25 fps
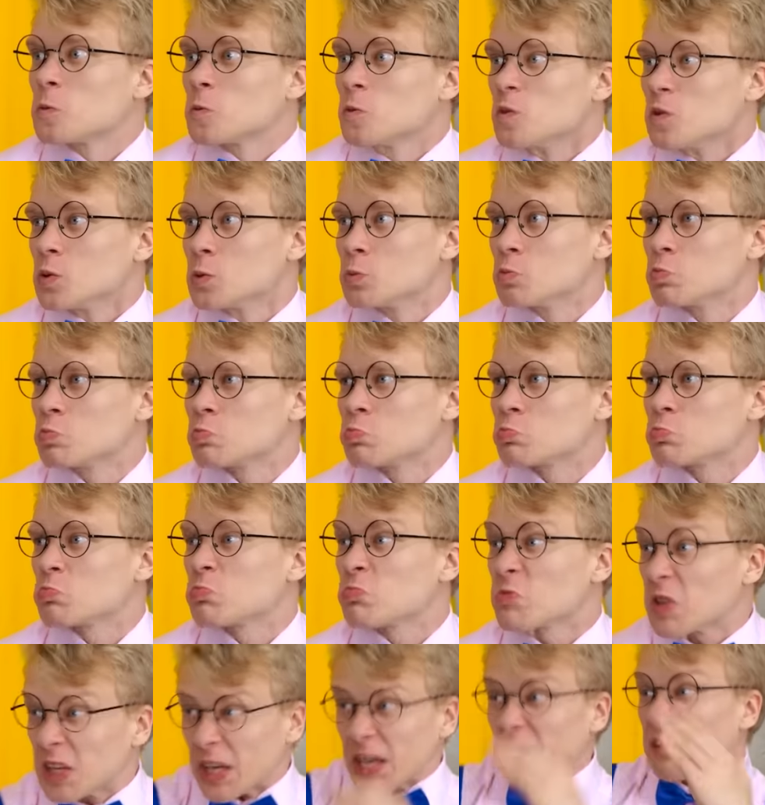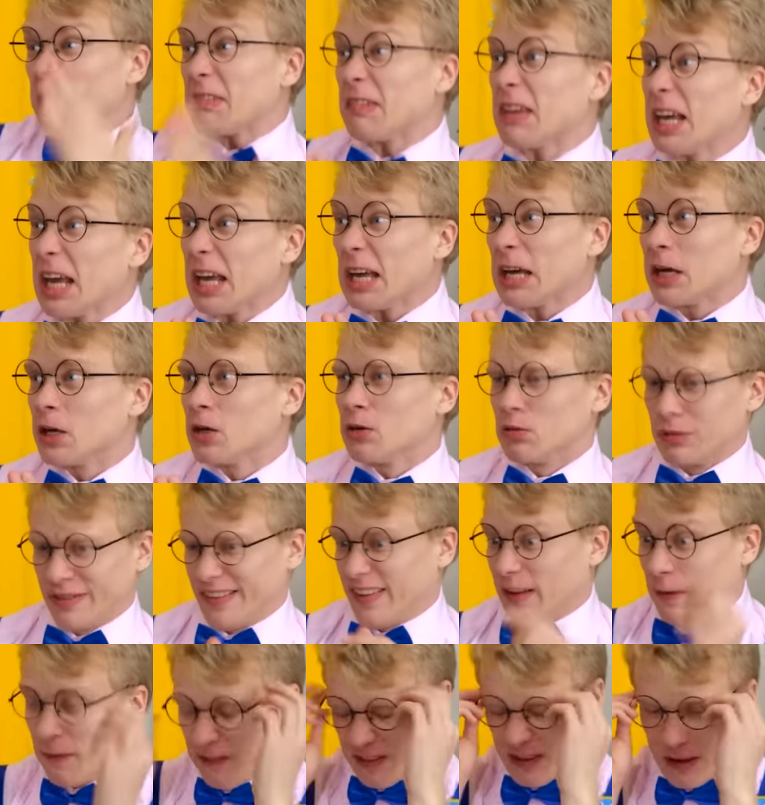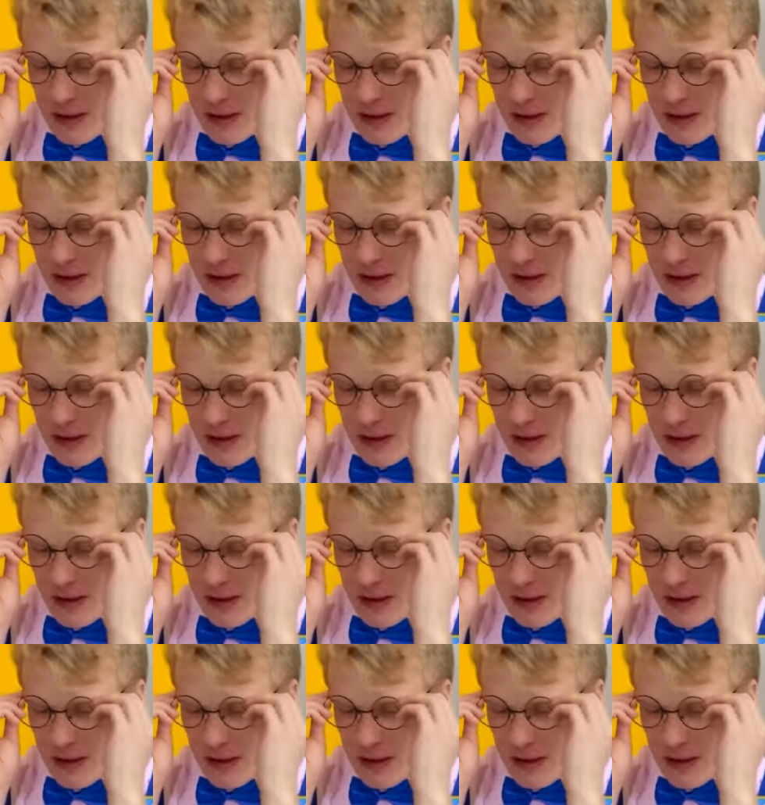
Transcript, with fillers: That's it. I've had enough.